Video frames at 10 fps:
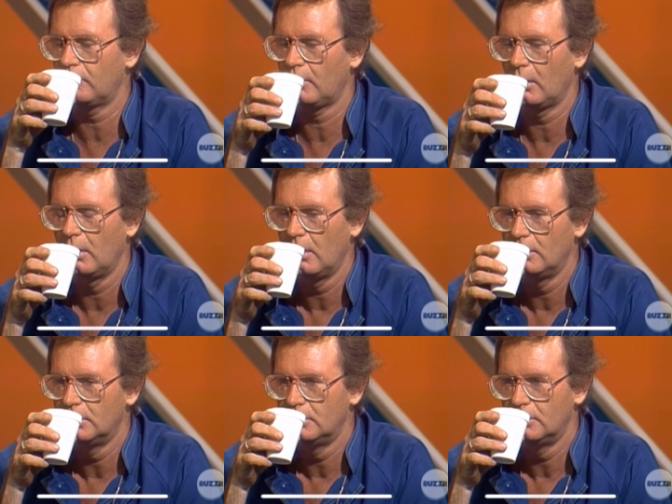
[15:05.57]
How about
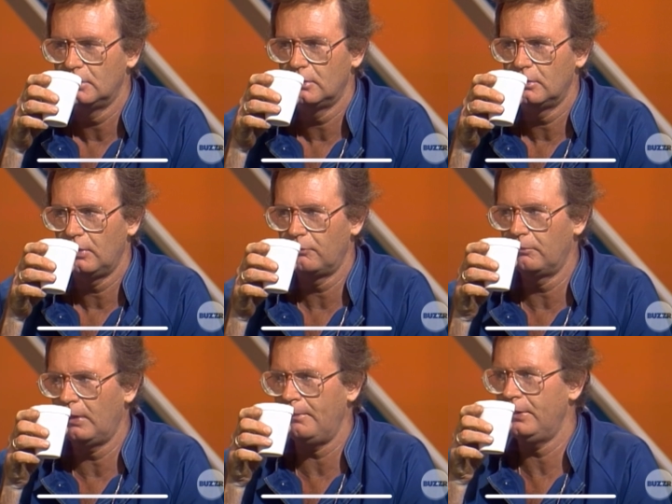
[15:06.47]
just a mimi?
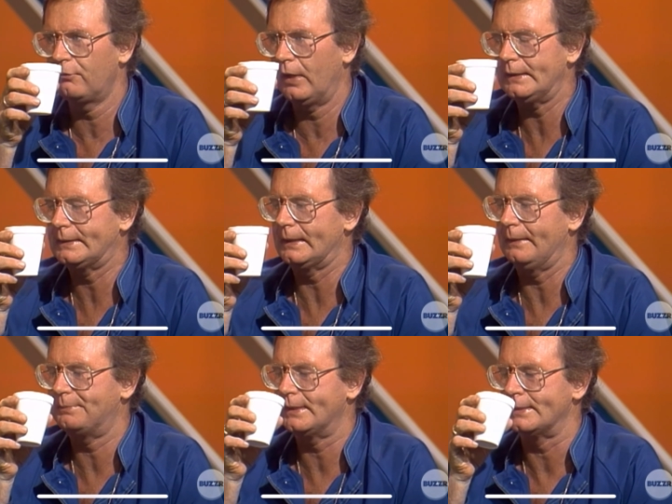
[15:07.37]
Remind me to write to
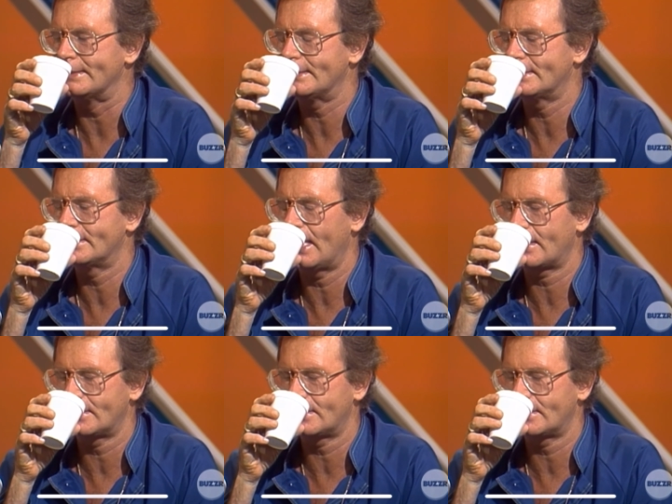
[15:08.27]
Hello there, Judy.